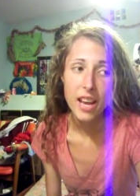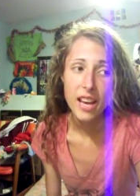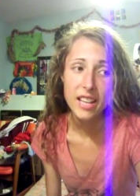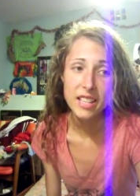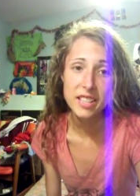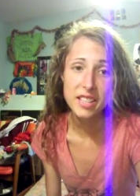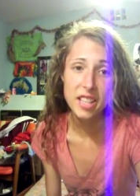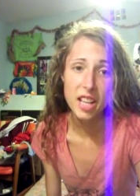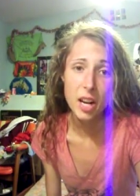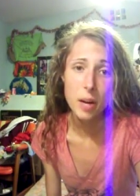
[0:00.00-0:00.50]

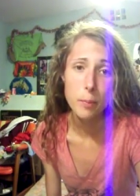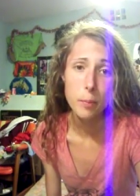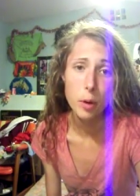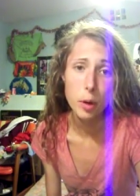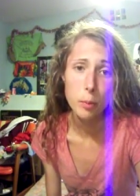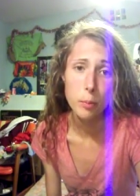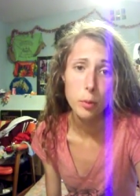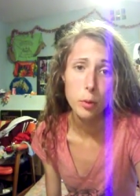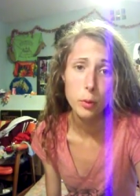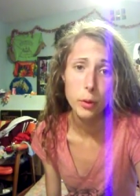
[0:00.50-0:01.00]
instead of
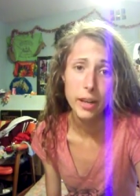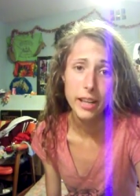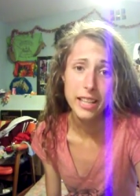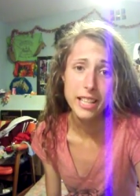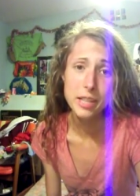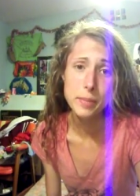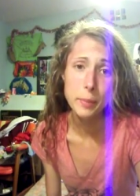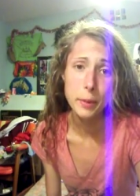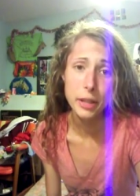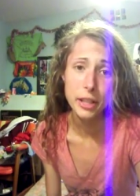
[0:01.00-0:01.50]
purple rain
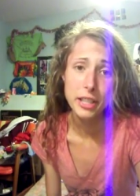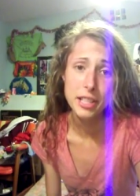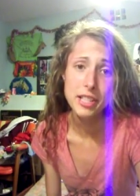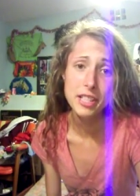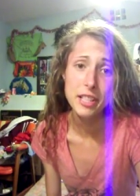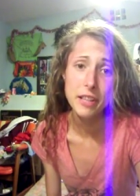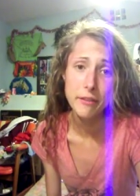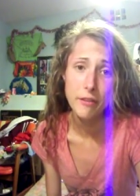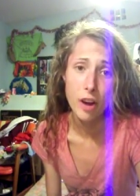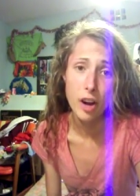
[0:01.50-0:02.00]

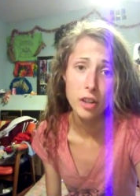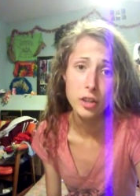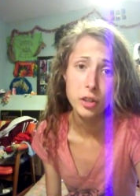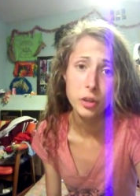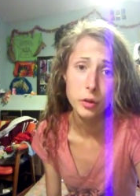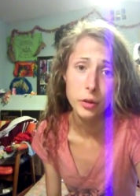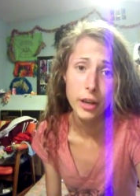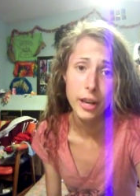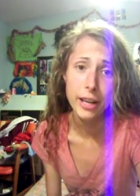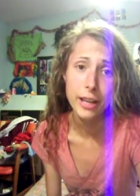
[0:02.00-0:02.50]
experiencing
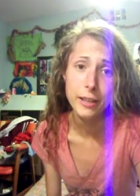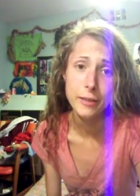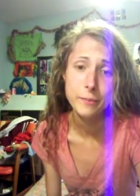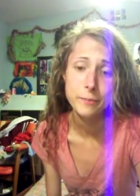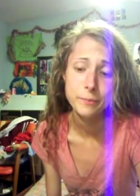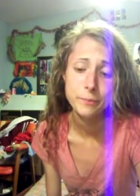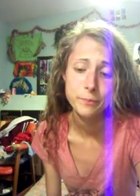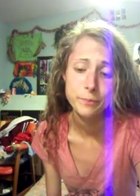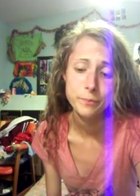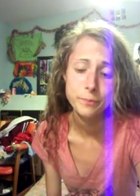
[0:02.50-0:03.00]
vodka rain,
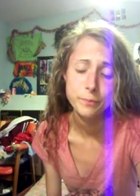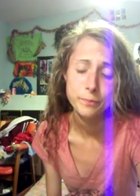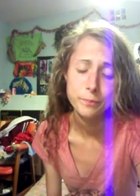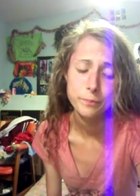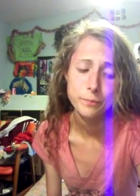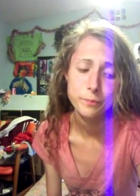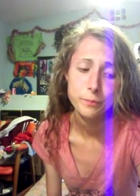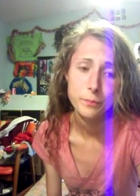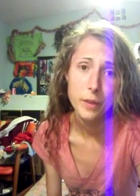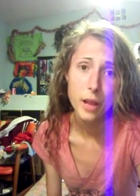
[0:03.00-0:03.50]

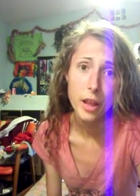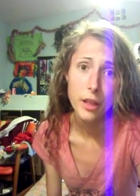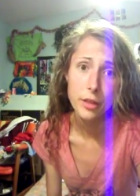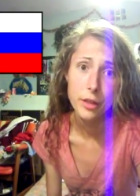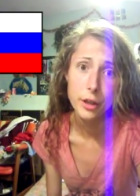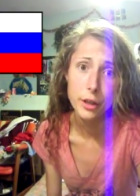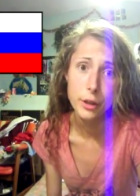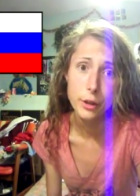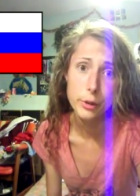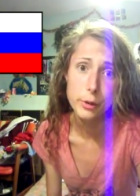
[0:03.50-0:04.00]

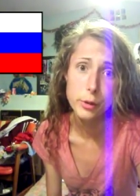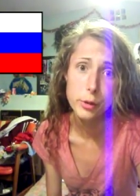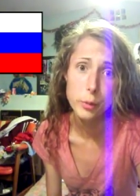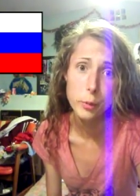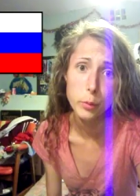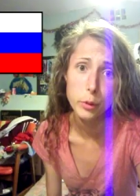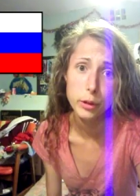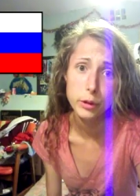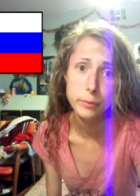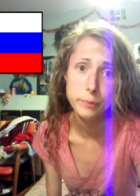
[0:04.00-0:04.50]
the
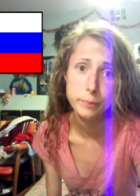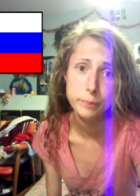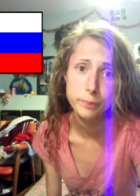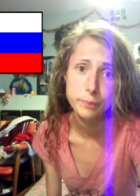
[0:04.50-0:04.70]
usual.